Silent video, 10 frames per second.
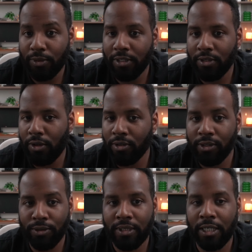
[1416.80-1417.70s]
one is
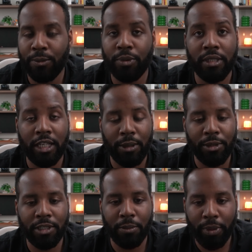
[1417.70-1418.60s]
also set up with an
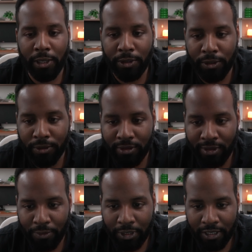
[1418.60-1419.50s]
image compare node so
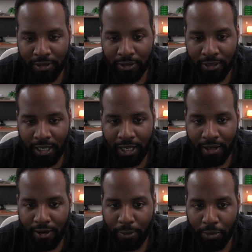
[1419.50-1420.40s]
that we can look at
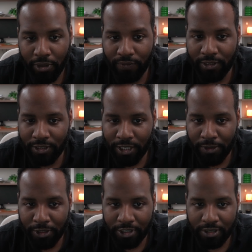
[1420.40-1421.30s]
our previous
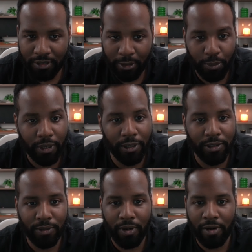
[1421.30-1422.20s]
generation compared
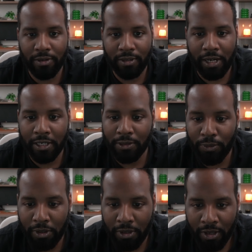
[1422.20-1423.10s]
to our next
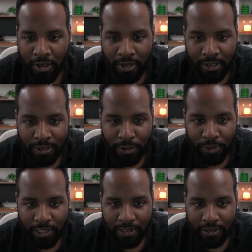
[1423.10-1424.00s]
one. So
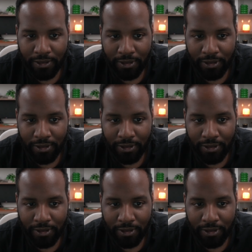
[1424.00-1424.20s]
this is